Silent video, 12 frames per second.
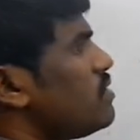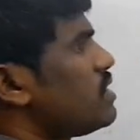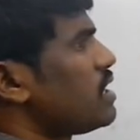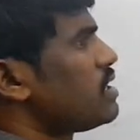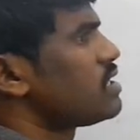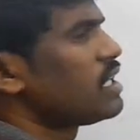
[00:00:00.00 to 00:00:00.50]

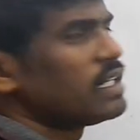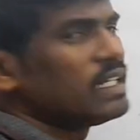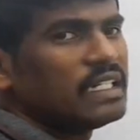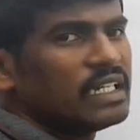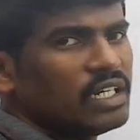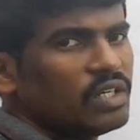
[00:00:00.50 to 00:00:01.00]
charge is
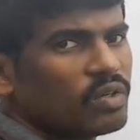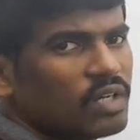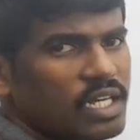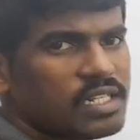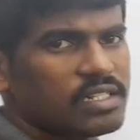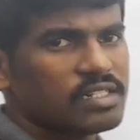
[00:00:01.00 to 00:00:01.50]
getting
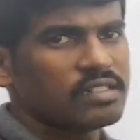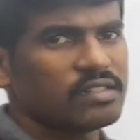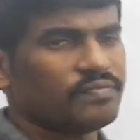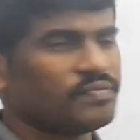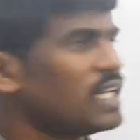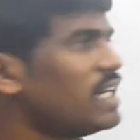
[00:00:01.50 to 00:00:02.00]
delocalized,
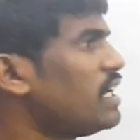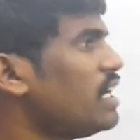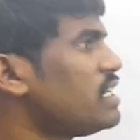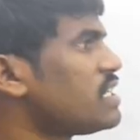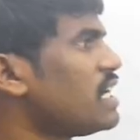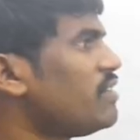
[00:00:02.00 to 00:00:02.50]
and
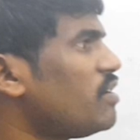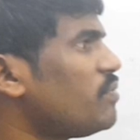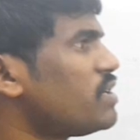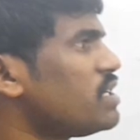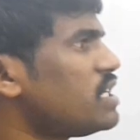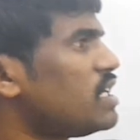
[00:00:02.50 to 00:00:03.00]
hence I have
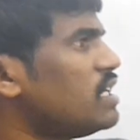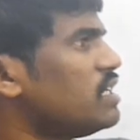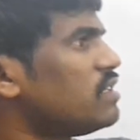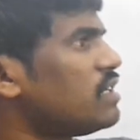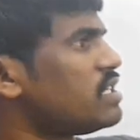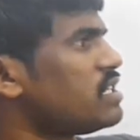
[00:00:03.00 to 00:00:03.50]

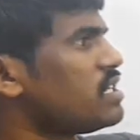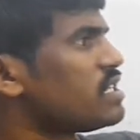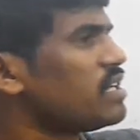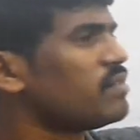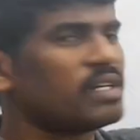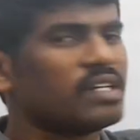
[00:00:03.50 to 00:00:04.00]
represented resonance
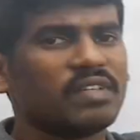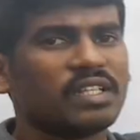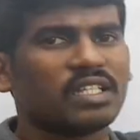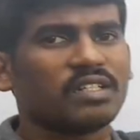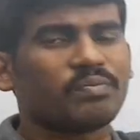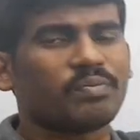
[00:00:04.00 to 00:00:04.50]
hybrid
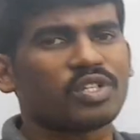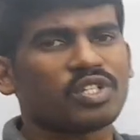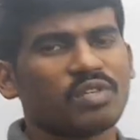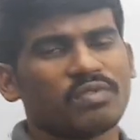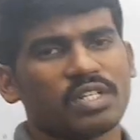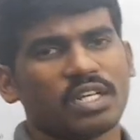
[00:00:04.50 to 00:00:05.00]
with
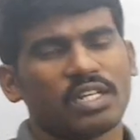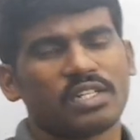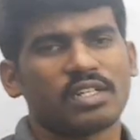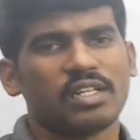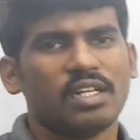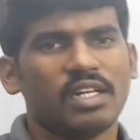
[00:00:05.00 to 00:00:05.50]
positive charge.
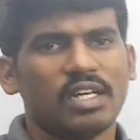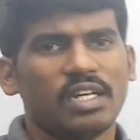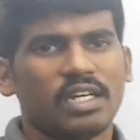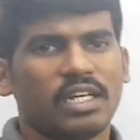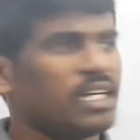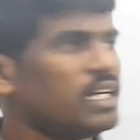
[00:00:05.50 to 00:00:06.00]

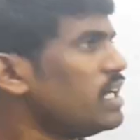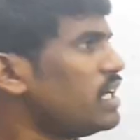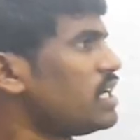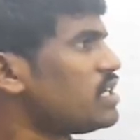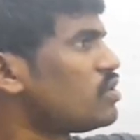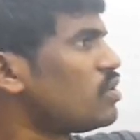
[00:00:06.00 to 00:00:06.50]
It
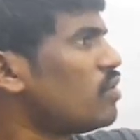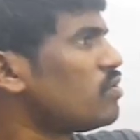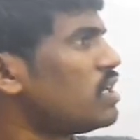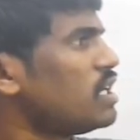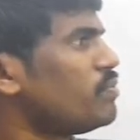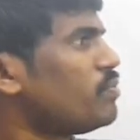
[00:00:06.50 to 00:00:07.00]
indicates throughout
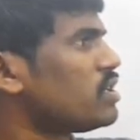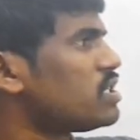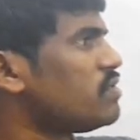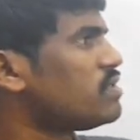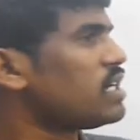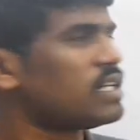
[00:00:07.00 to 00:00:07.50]
the ring
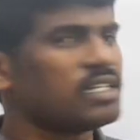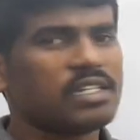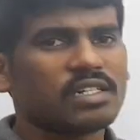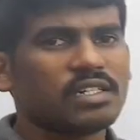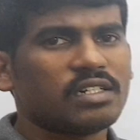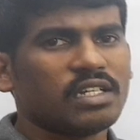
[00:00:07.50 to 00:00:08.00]
positive charge
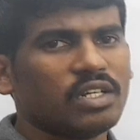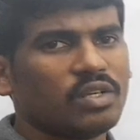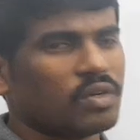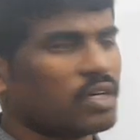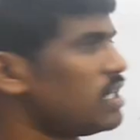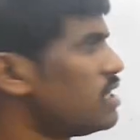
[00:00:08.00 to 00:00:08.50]
is
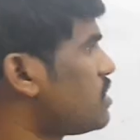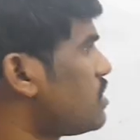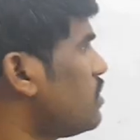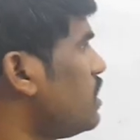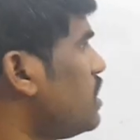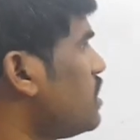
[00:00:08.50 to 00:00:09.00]
delocalized.
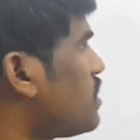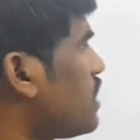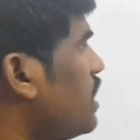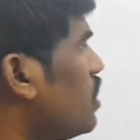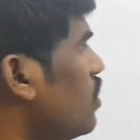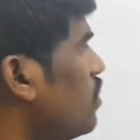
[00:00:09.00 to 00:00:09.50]
It is
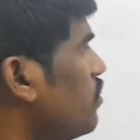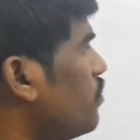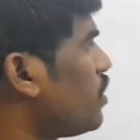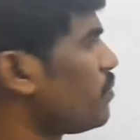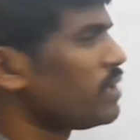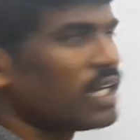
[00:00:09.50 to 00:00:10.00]

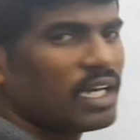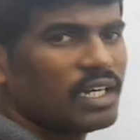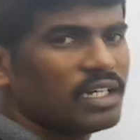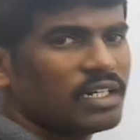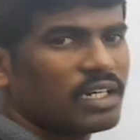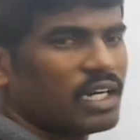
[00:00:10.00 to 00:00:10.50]

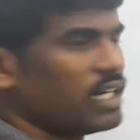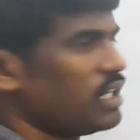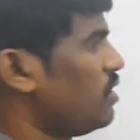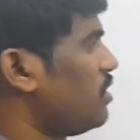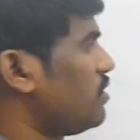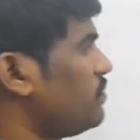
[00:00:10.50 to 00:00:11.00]
cyclopropanyl
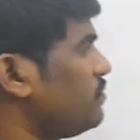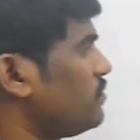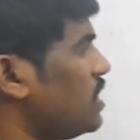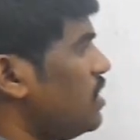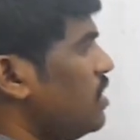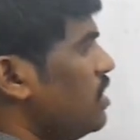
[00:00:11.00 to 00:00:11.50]
cation.
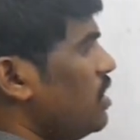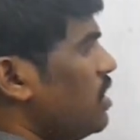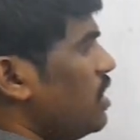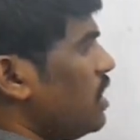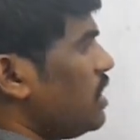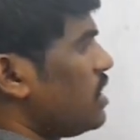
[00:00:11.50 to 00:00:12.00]

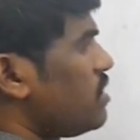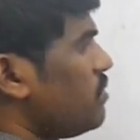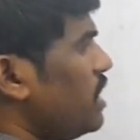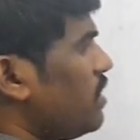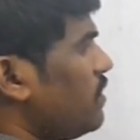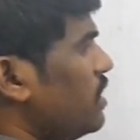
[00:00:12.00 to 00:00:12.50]
In a
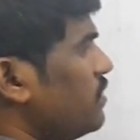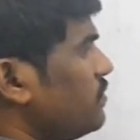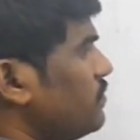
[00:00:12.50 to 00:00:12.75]
similar way,